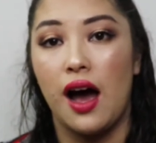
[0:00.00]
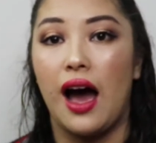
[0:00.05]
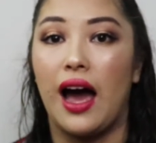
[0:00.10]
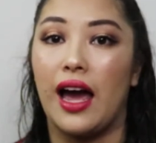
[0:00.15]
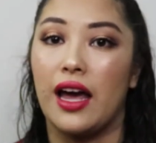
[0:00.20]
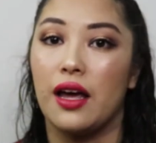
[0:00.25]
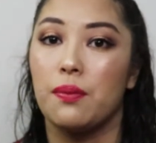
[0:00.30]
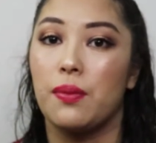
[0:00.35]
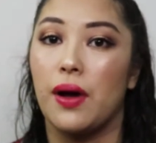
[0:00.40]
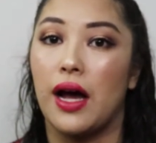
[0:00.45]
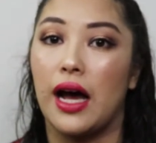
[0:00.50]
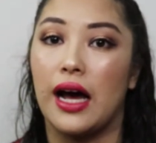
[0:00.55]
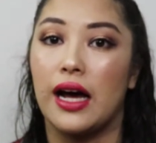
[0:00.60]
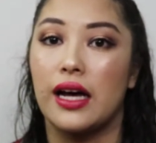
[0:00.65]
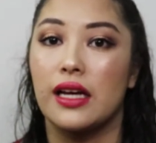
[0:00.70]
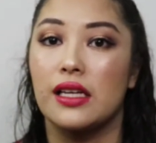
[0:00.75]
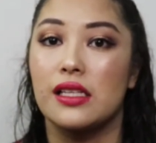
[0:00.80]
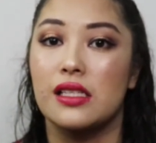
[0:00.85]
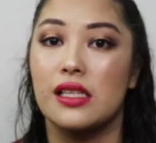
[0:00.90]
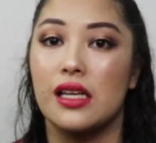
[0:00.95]
hype
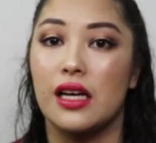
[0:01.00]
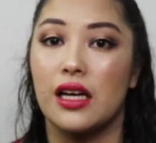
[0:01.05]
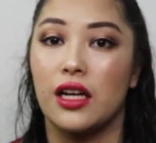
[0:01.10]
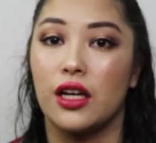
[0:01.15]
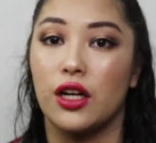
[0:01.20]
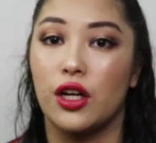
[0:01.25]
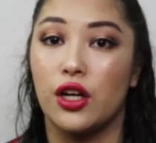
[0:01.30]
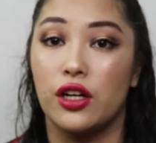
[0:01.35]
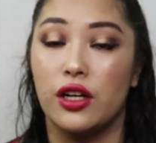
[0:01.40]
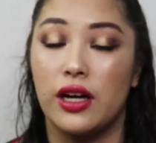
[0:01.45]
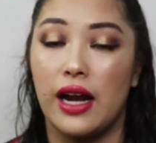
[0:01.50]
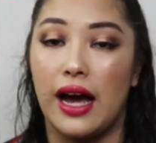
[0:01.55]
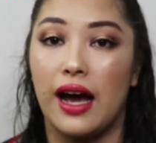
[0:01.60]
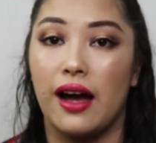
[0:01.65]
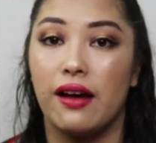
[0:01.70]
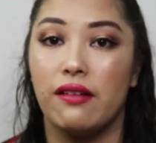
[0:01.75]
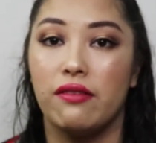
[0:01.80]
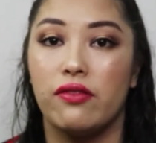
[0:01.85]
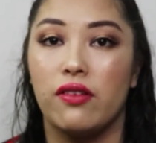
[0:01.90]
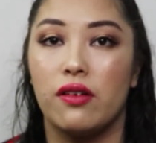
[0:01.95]
as it could
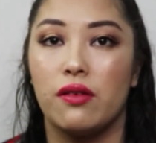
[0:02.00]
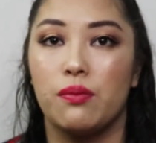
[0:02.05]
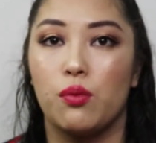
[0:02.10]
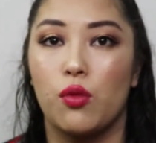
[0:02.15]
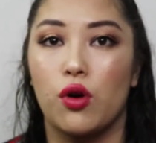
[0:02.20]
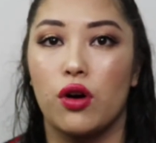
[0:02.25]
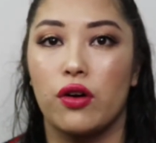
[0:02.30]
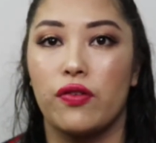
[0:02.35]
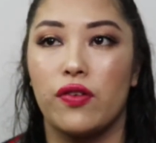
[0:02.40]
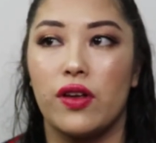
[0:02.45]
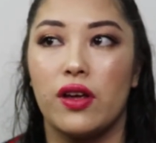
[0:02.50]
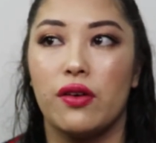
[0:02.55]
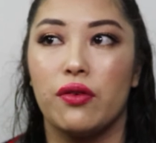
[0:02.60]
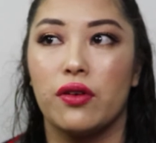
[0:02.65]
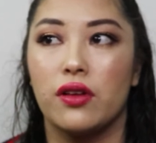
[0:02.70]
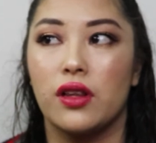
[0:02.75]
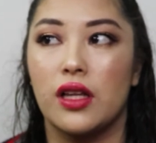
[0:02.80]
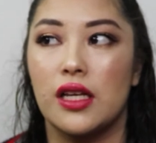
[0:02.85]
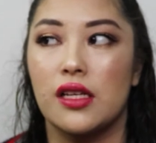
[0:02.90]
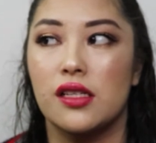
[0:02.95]
have. Morphe
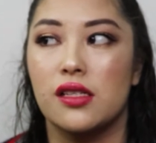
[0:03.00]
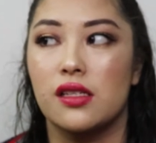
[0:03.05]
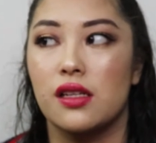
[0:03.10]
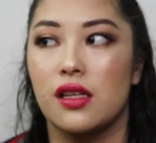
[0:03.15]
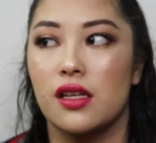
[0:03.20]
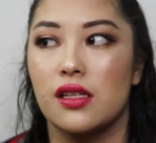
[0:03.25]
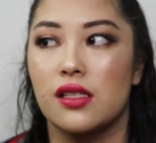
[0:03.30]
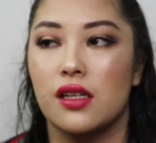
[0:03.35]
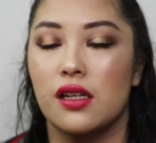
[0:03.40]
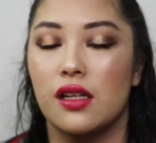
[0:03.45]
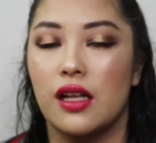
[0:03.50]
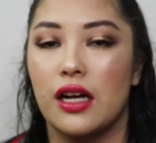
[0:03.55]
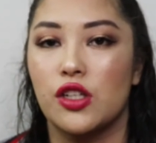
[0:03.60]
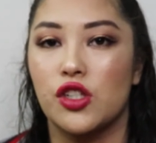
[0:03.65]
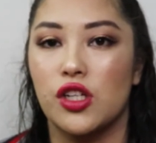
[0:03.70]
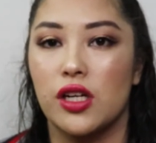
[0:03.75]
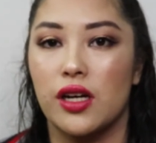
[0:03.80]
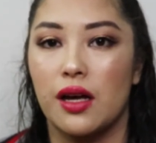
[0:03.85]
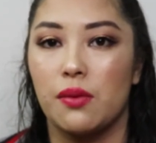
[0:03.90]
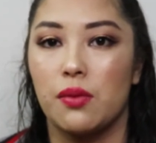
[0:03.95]
released this
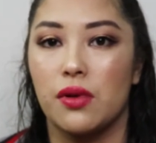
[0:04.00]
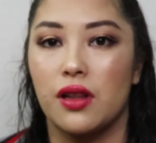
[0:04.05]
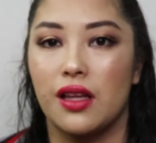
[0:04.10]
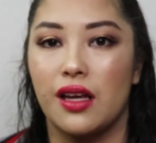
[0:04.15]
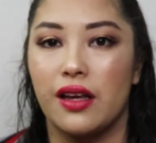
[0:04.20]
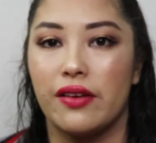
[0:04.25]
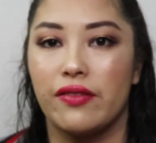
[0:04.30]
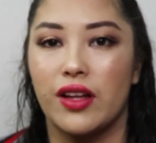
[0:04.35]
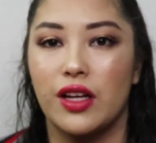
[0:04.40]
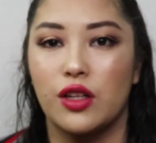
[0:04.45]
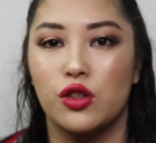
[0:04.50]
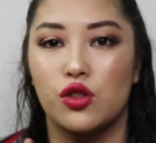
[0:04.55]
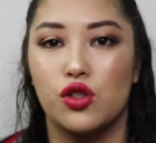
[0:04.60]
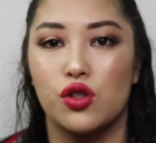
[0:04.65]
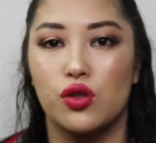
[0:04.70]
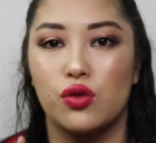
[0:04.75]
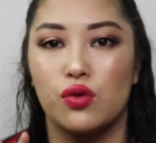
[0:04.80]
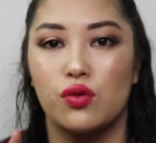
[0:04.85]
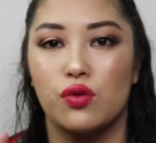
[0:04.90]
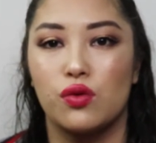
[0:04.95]
collection, I believe, like
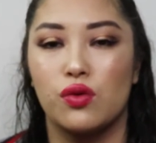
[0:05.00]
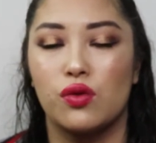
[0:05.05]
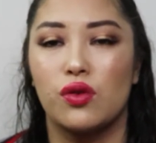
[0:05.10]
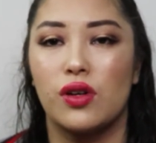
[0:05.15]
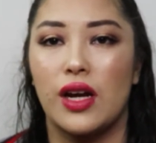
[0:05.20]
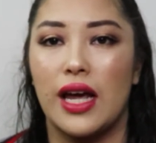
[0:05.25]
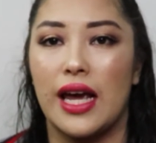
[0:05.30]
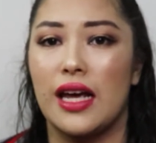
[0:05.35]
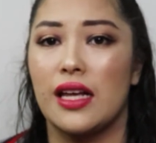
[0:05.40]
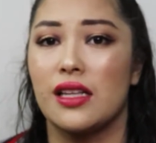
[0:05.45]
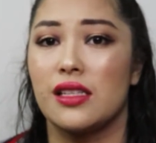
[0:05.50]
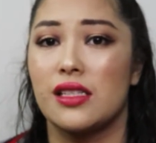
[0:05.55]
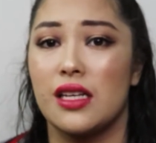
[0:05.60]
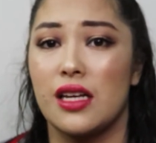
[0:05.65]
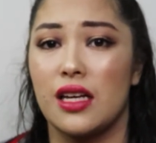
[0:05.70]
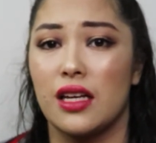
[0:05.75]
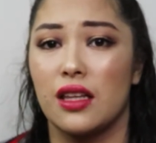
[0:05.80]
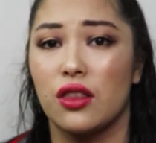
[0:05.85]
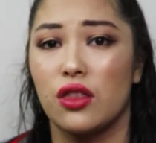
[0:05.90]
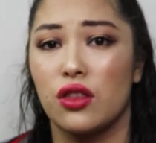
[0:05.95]
June
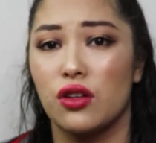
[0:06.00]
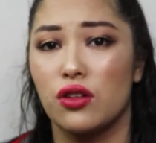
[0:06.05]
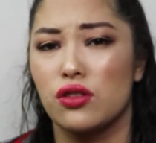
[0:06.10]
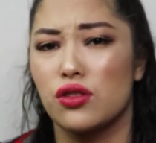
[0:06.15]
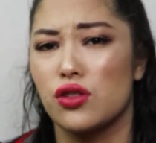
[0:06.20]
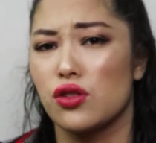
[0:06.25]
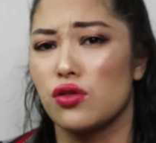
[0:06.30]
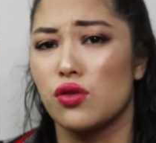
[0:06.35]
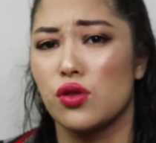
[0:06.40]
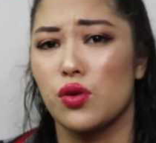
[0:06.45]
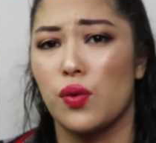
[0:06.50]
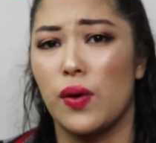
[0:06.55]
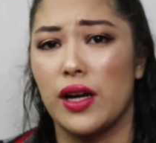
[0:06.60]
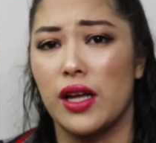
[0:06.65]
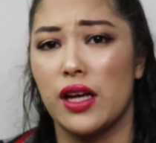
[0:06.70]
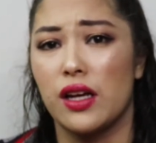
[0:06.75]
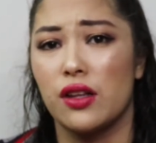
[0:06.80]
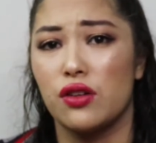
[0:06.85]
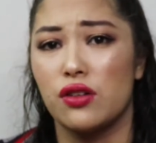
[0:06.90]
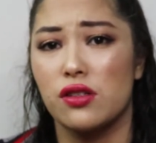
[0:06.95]
18th or June
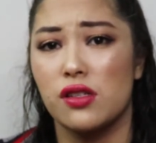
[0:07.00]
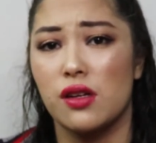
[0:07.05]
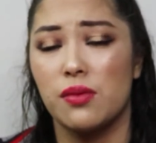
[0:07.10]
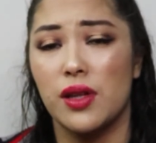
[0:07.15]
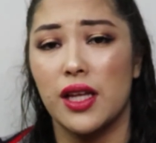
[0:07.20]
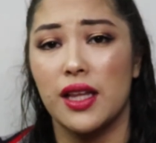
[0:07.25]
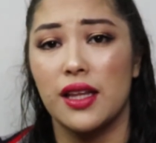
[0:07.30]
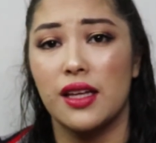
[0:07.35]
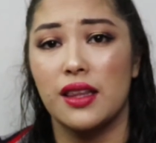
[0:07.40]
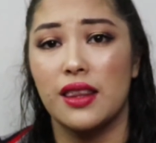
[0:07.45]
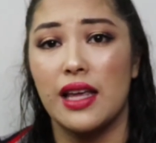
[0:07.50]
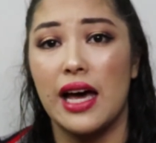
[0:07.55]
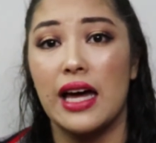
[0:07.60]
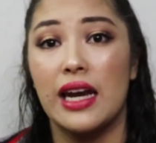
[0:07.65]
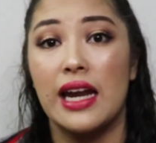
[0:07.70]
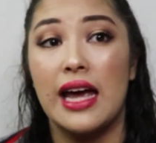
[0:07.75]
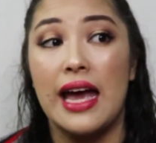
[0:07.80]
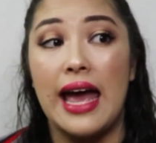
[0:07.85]
20th or something like that.